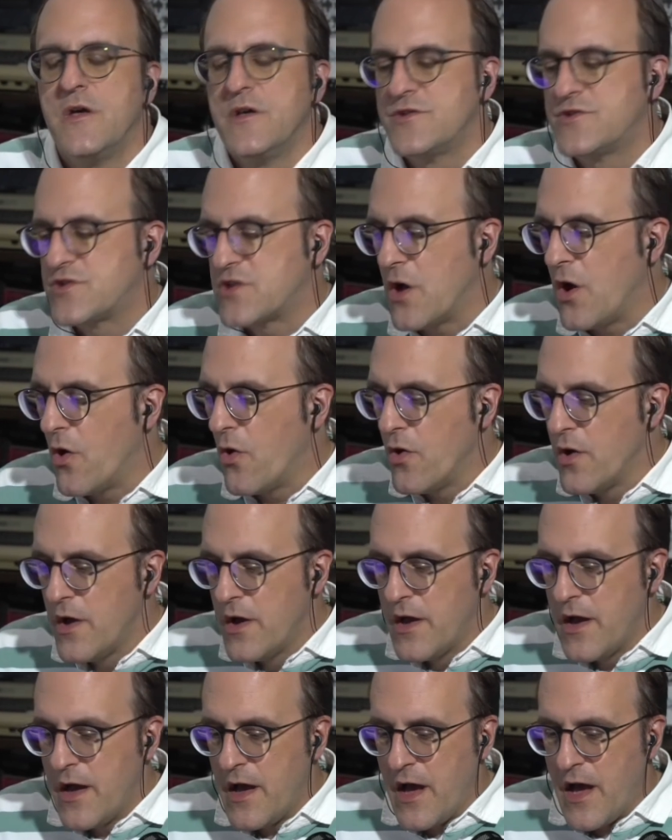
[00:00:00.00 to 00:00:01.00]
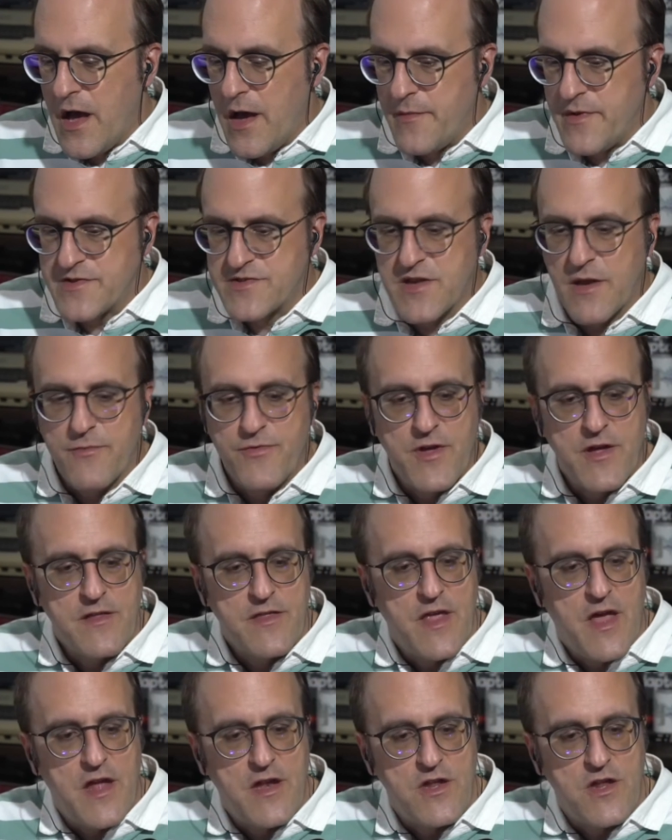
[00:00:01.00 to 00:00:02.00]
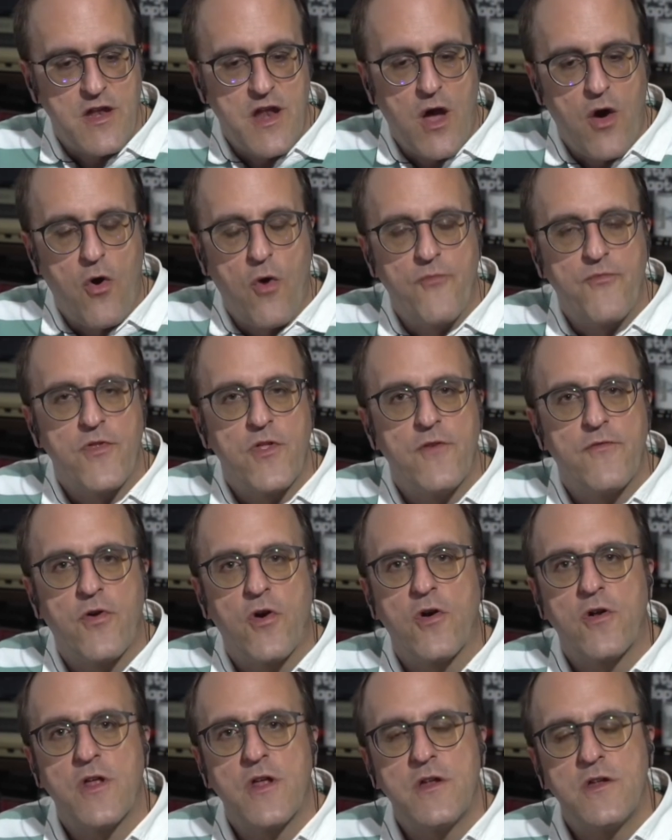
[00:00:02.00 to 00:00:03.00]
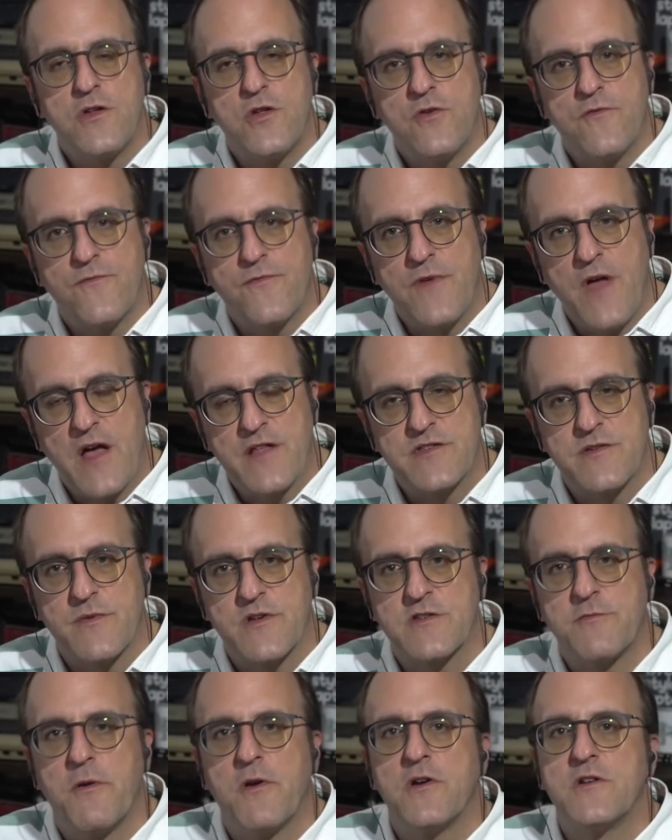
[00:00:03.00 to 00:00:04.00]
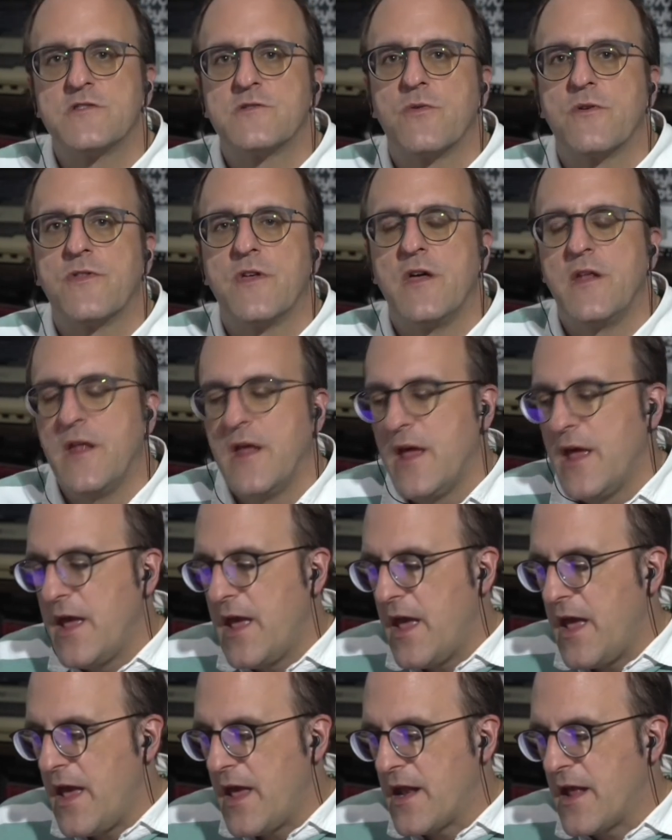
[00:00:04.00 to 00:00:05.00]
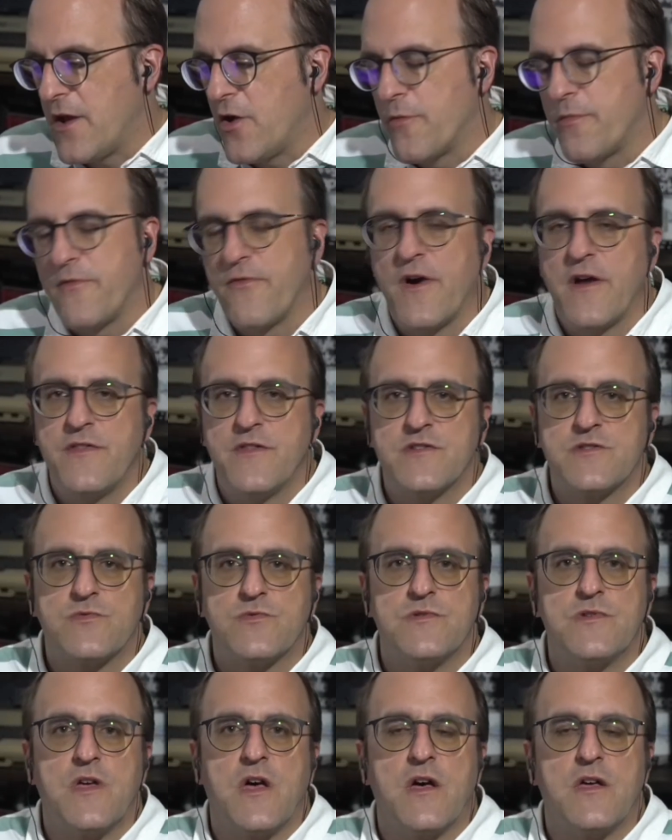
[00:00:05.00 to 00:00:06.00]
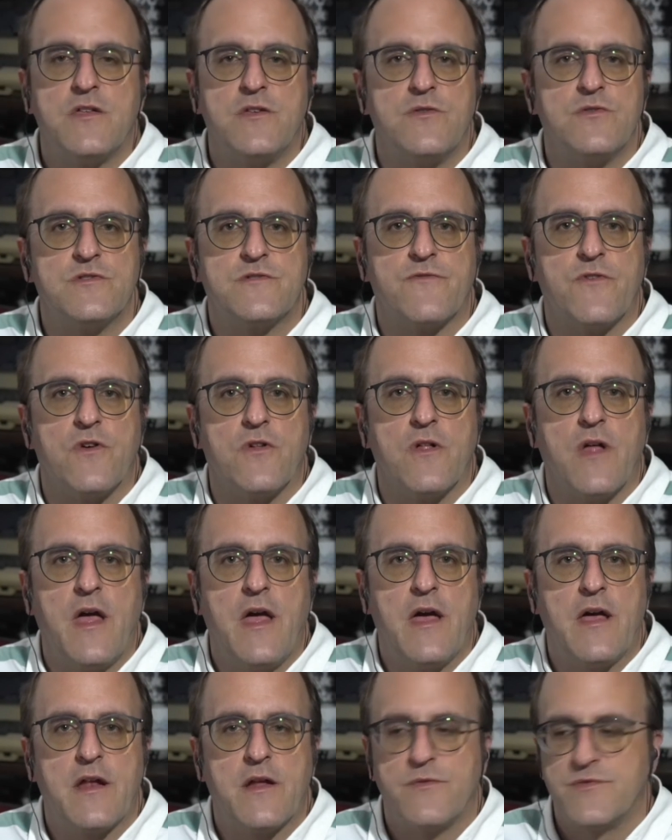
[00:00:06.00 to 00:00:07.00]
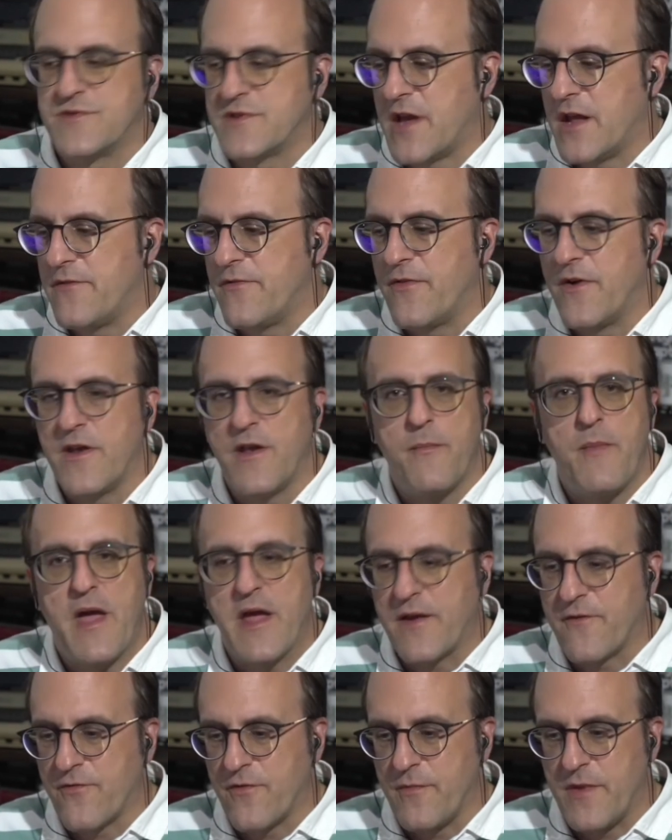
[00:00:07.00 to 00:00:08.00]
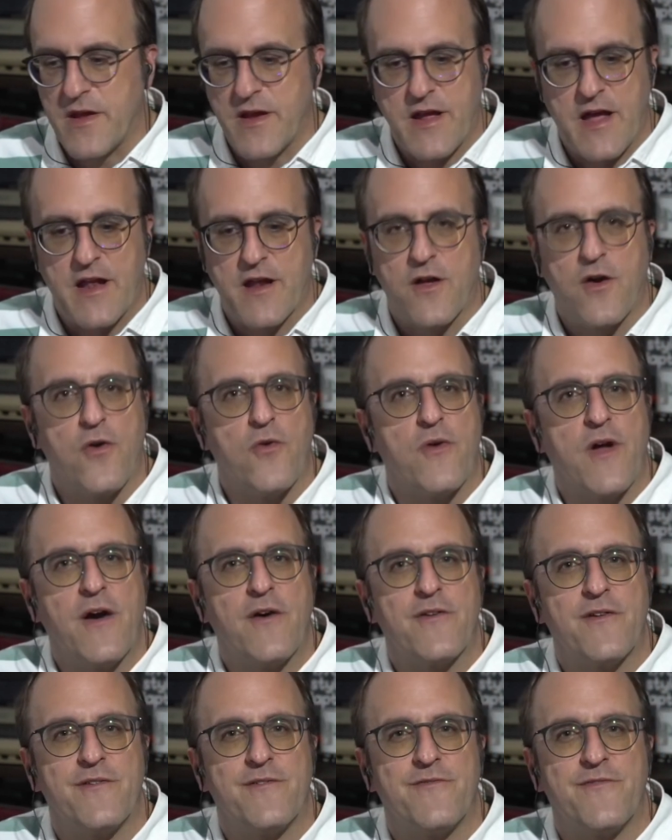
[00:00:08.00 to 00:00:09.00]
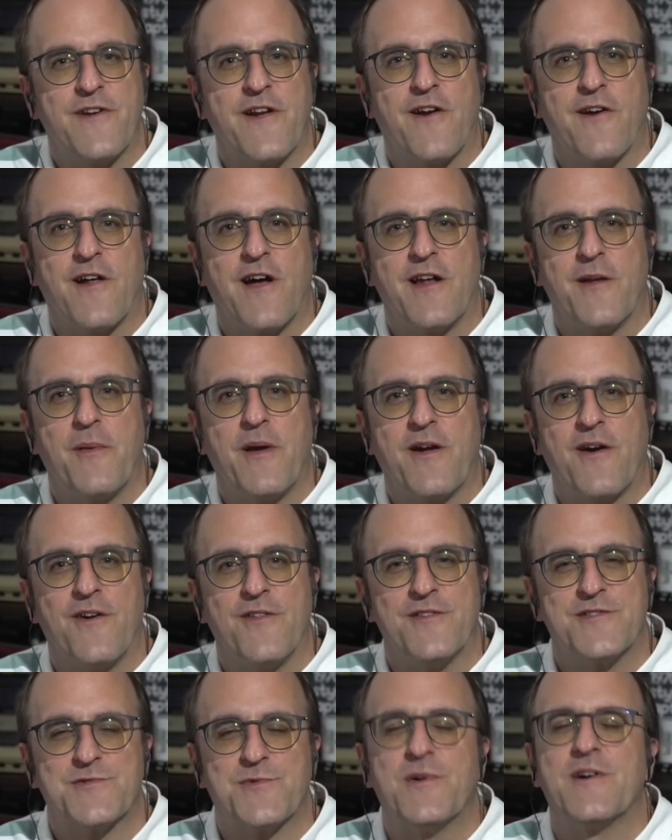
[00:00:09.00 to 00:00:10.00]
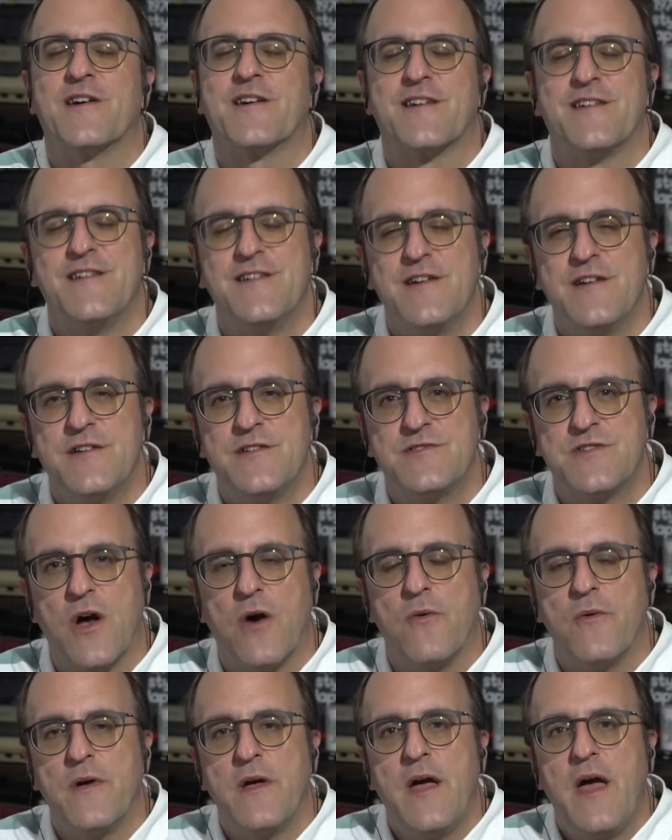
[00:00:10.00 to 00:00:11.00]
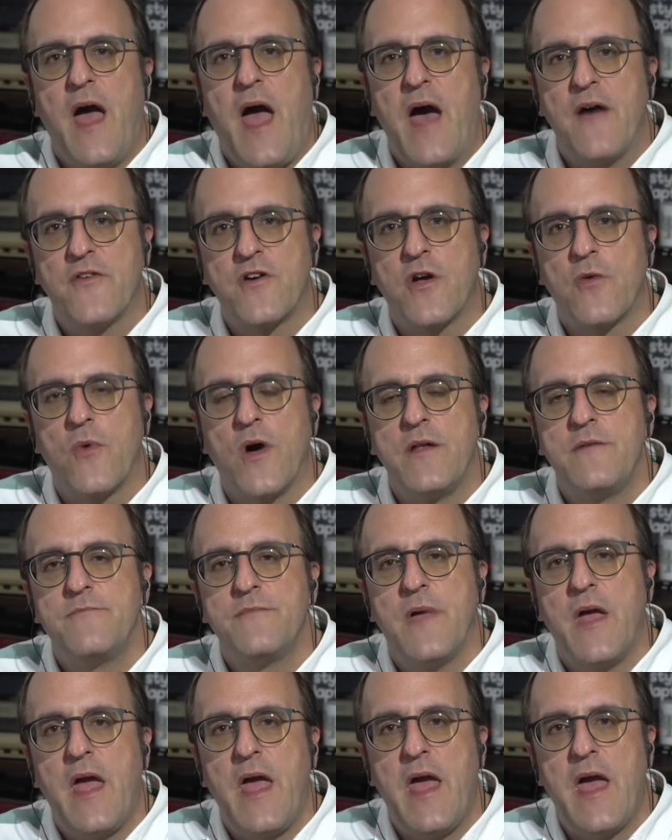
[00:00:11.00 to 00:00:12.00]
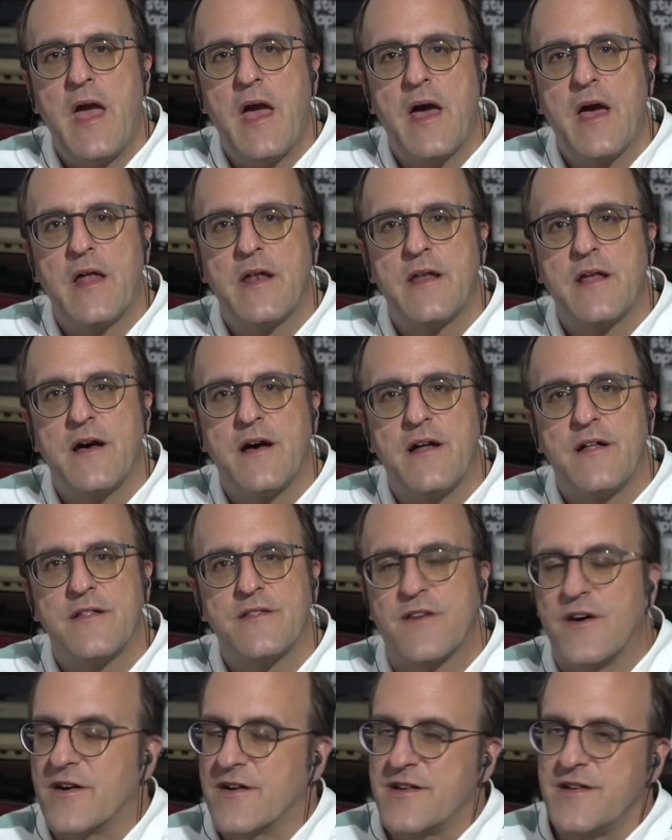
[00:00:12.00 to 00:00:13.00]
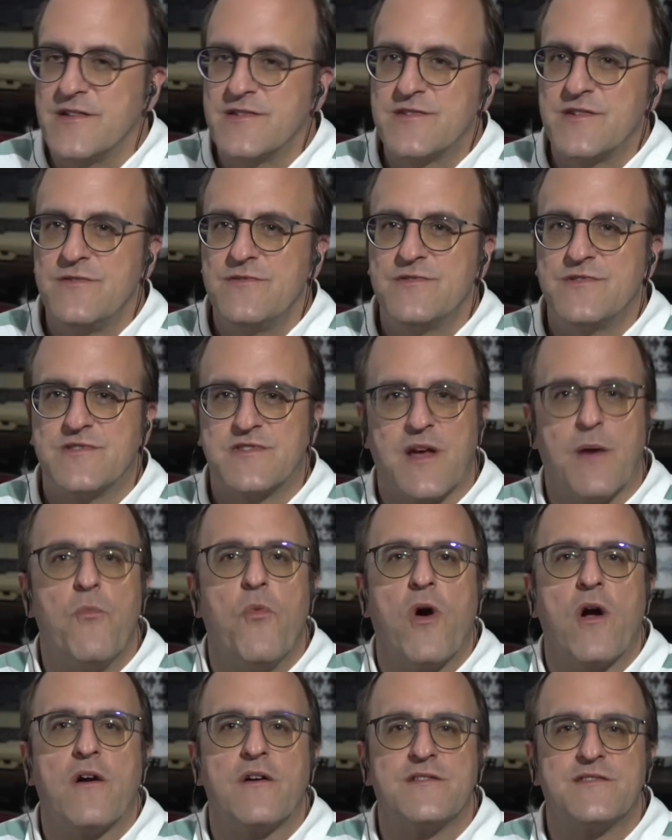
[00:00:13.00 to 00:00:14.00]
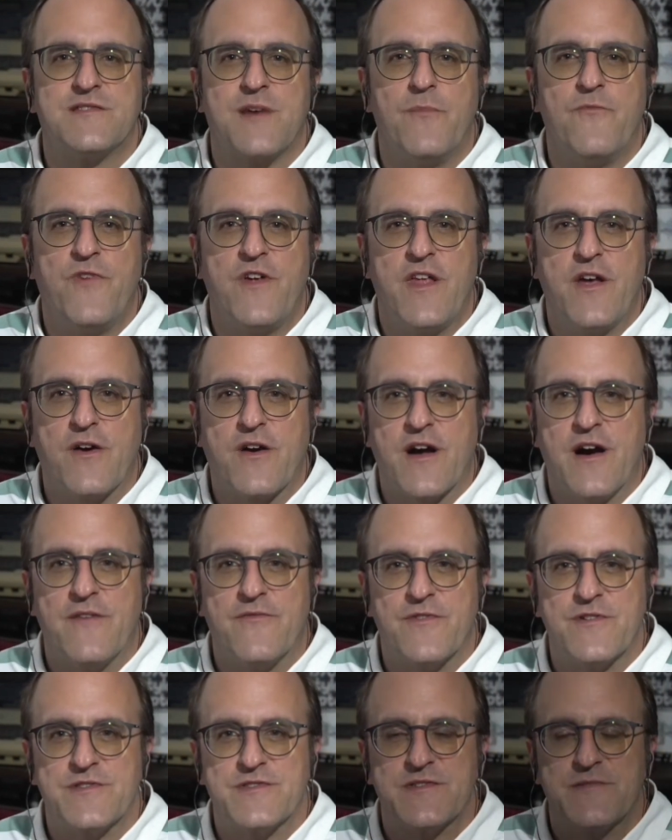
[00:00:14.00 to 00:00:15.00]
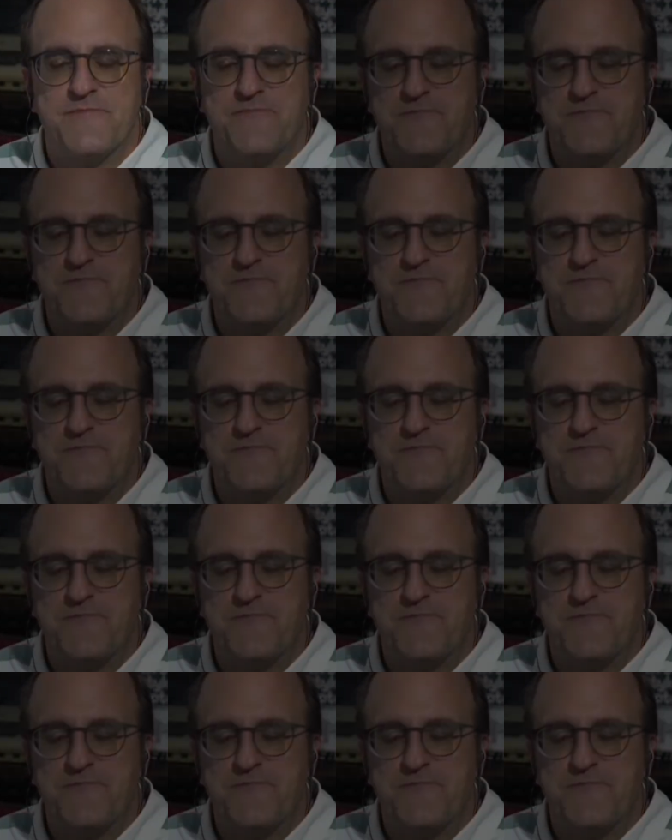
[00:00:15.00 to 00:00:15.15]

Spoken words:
So it's something that, hopefully you've heard it, you've had some experience with it, and I hope you find this useful. And it was kind of fun to make for me to kind of go around and figure out how to make all this work. So have a good one, and I'll talk to you soon somewhere on some video conference.